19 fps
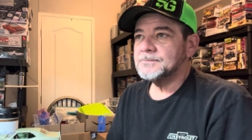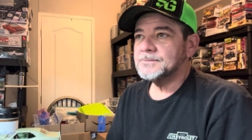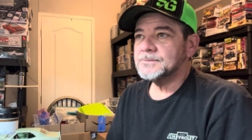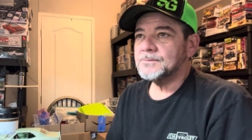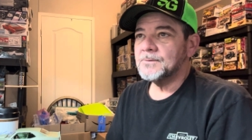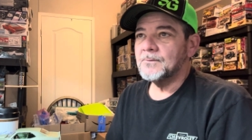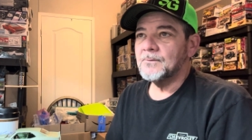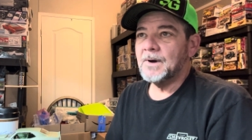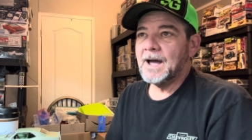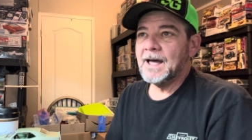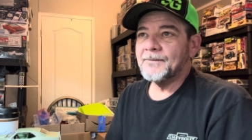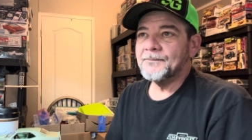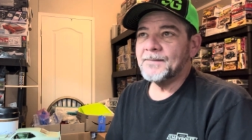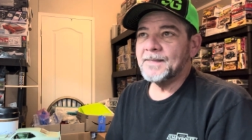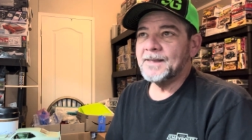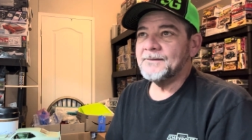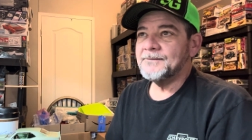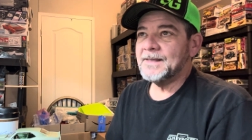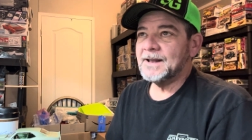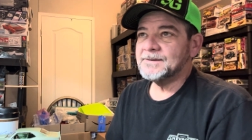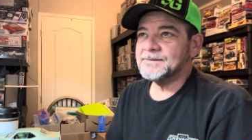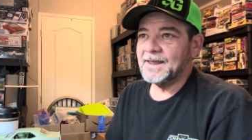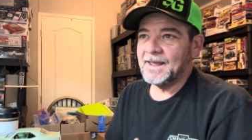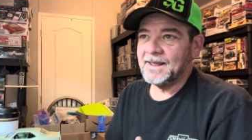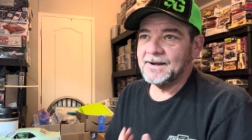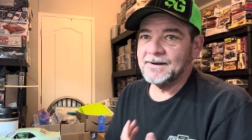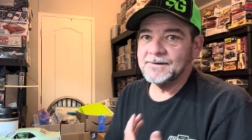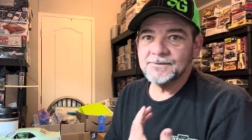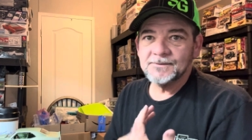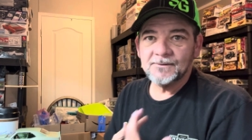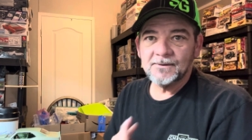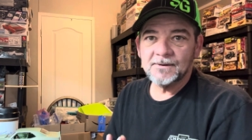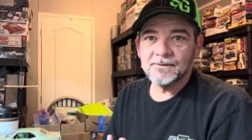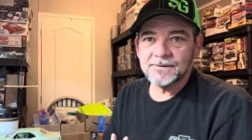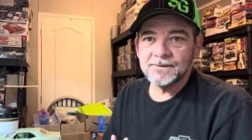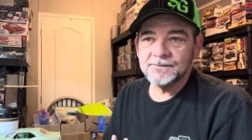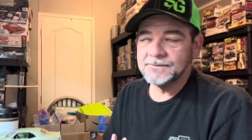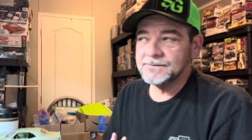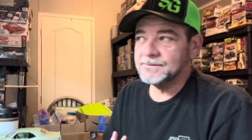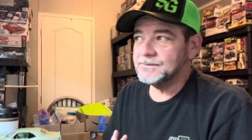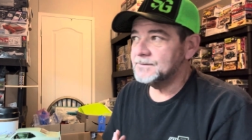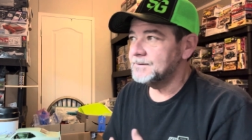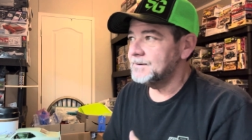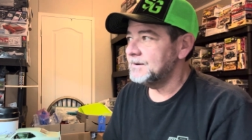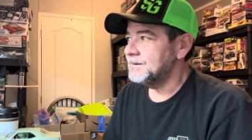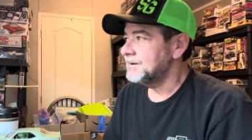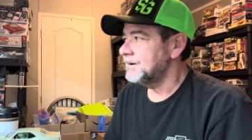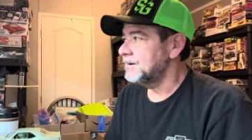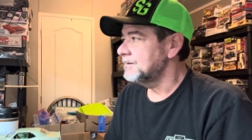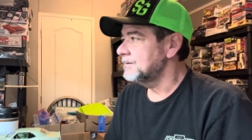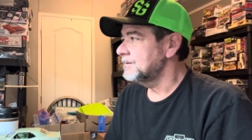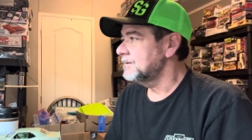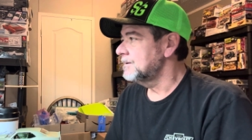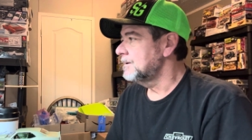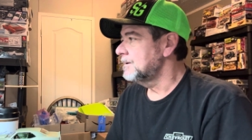So I think that's added to our attention to detail.